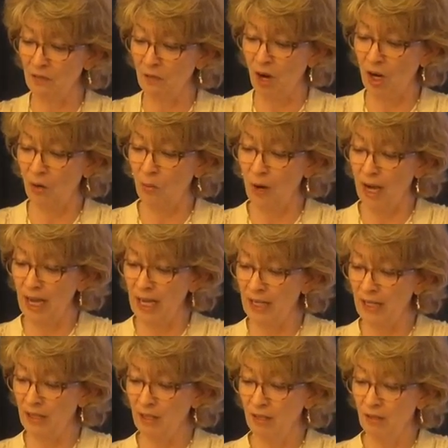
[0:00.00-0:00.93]
far
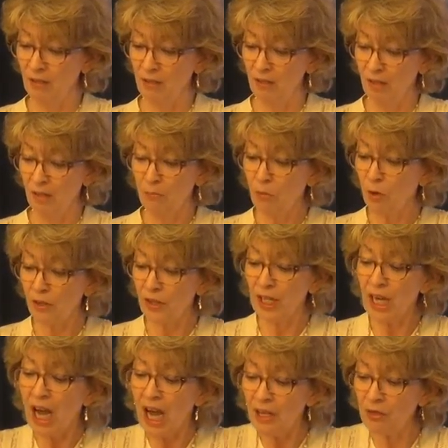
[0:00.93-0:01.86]
away, more
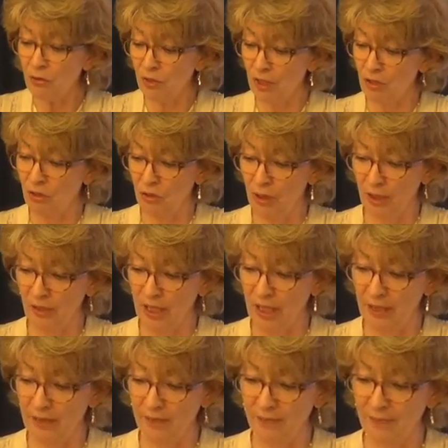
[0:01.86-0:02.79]
than 100
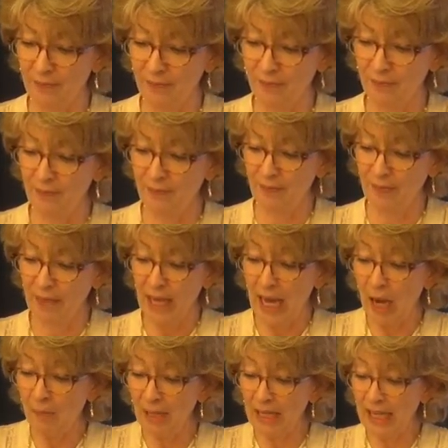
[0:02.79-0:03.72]
trillion.
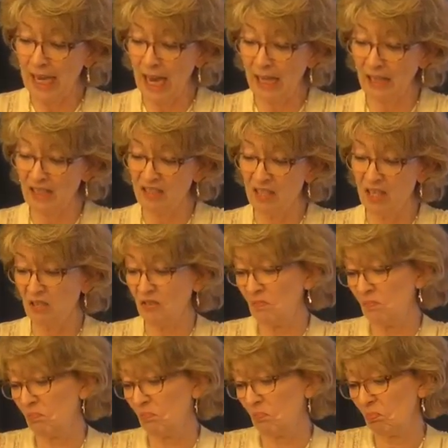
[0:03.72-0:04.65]
How many galaxies?
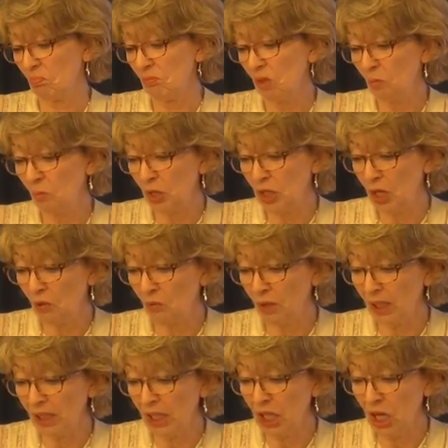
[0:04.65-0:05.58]
We don't
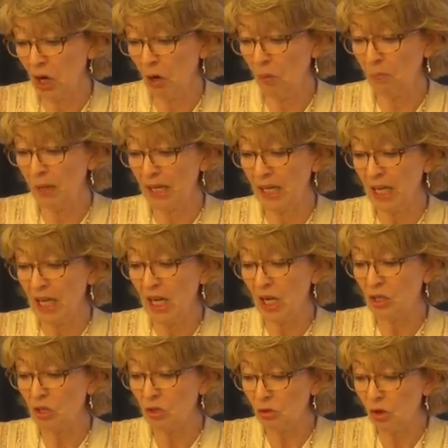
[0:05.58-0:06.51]
really know, but
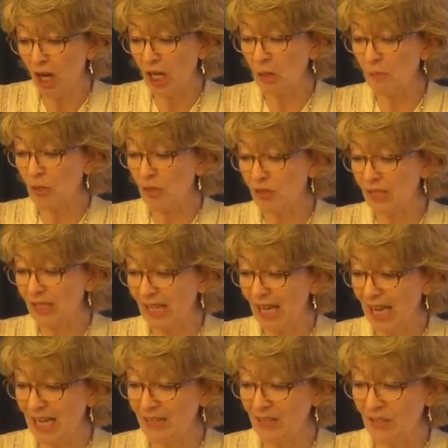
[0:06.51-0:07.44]
astronomers
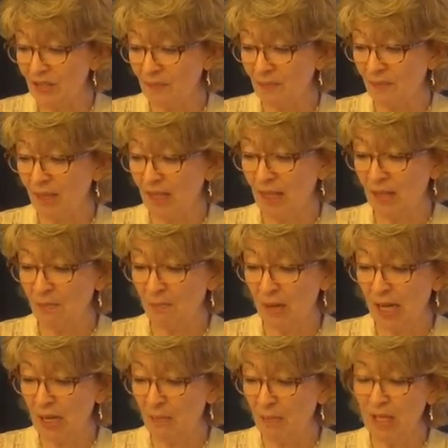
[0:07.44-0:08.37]
guess
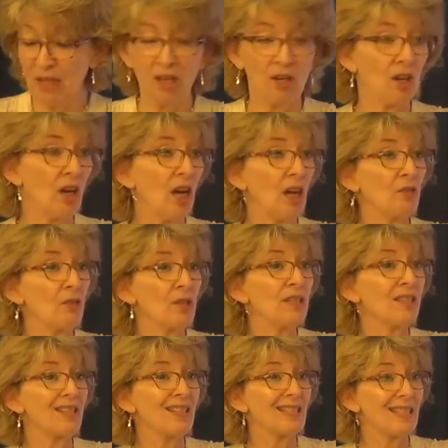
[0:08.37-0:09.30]
maybe there are
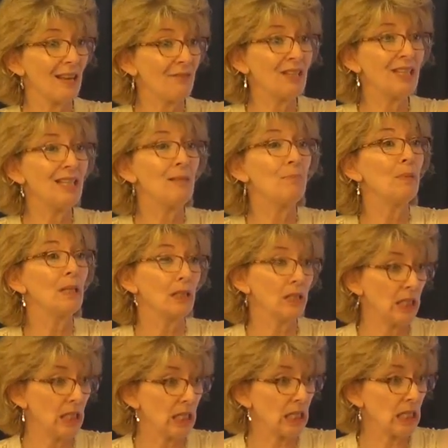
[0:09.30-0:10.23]
170
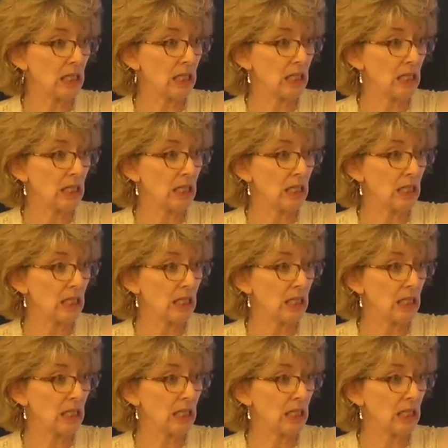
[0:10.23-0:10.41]
billion.